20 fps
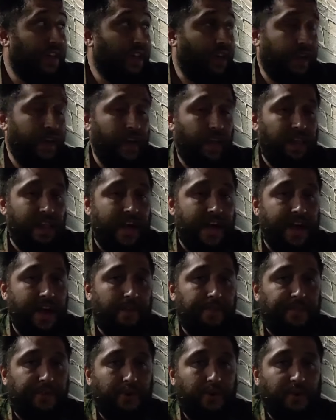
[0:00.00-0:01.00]
It led
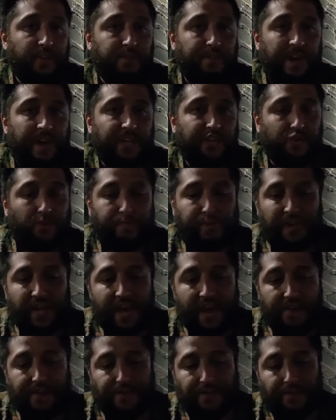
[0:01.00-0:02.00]
him to a special
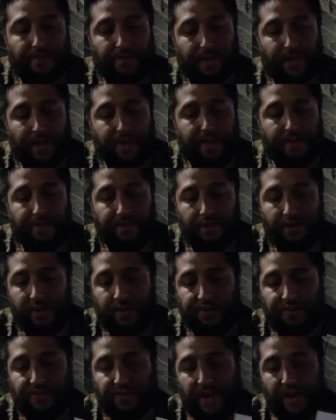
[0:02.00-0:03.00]
place at a duty
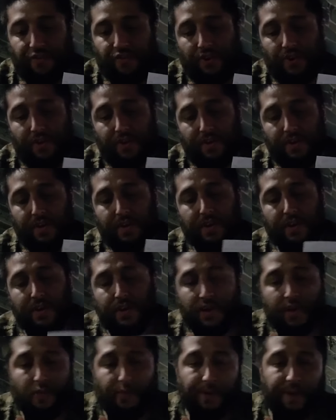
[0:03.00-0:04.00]
station
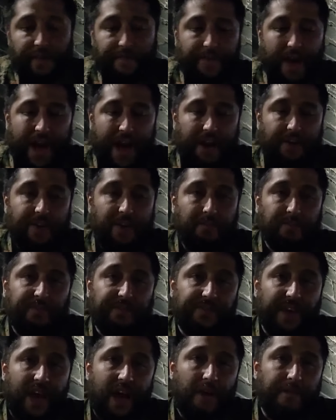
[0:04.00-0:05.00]
where he found
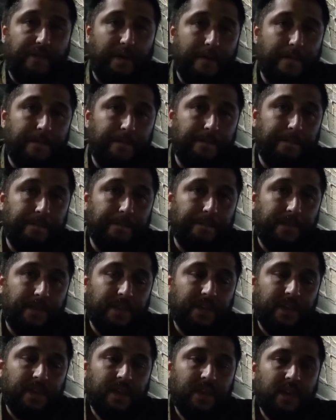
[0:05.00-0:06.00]
himself
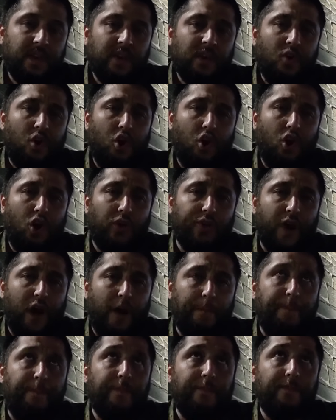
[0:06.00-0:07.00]
holed
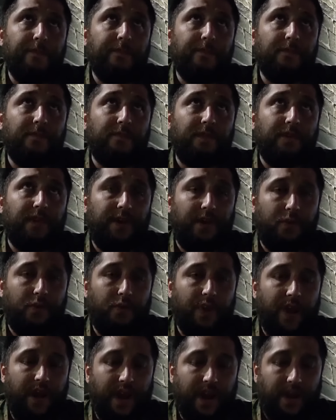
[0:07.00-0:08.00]
up and
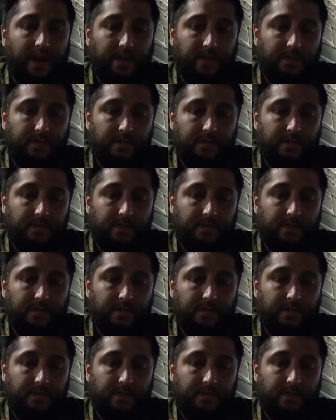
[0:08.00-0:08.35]
reading